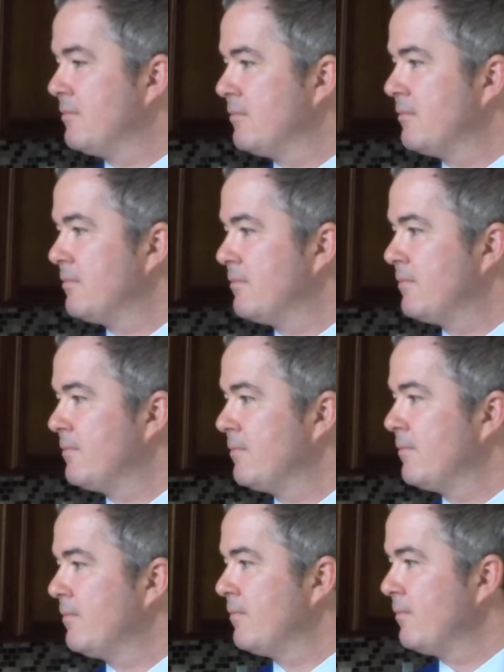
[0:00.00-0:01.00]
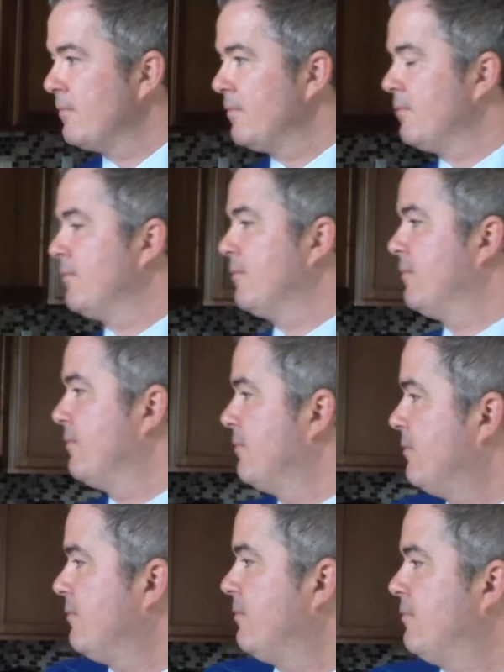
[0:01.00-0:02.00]

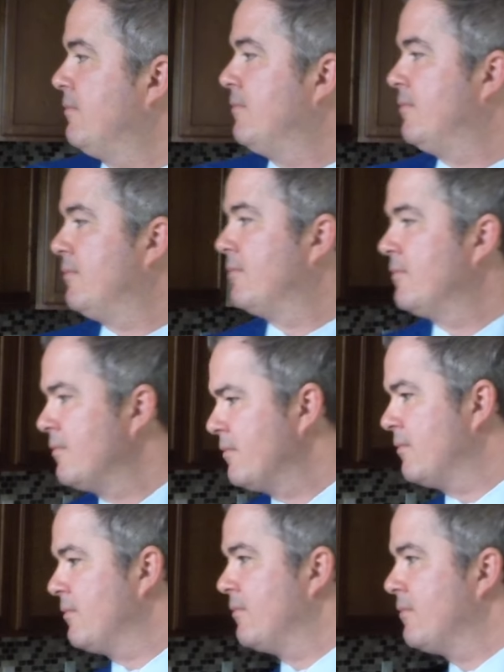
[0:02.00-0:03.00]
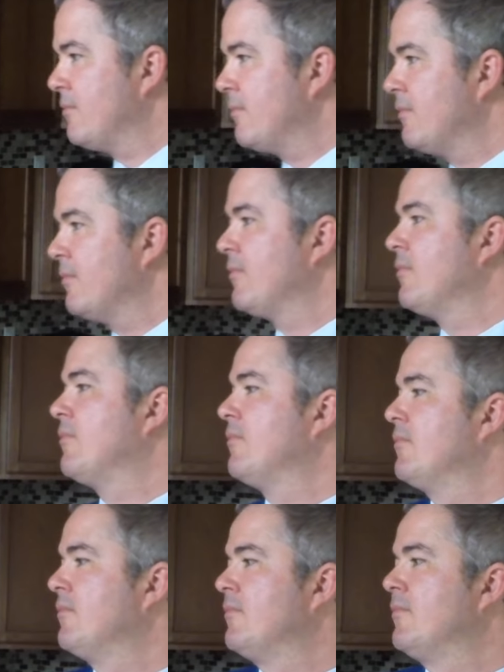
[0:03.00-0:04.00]

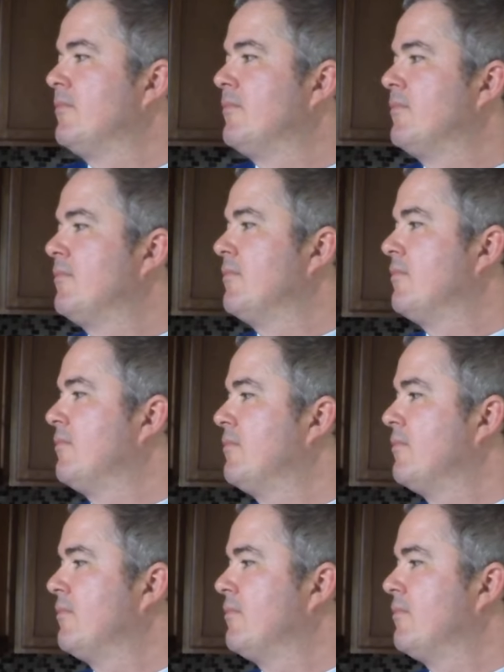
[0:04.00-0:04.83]
(not speaking)